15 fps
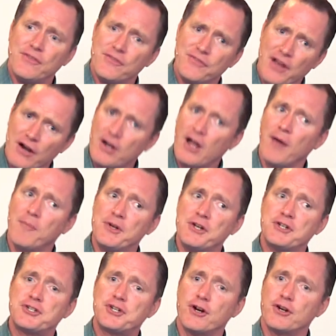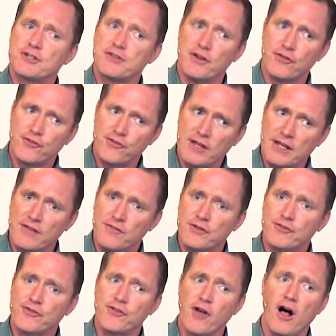they're coming to church, they're singing
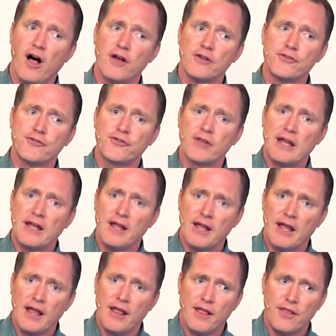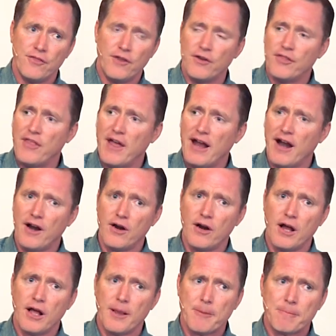the songs, they're there.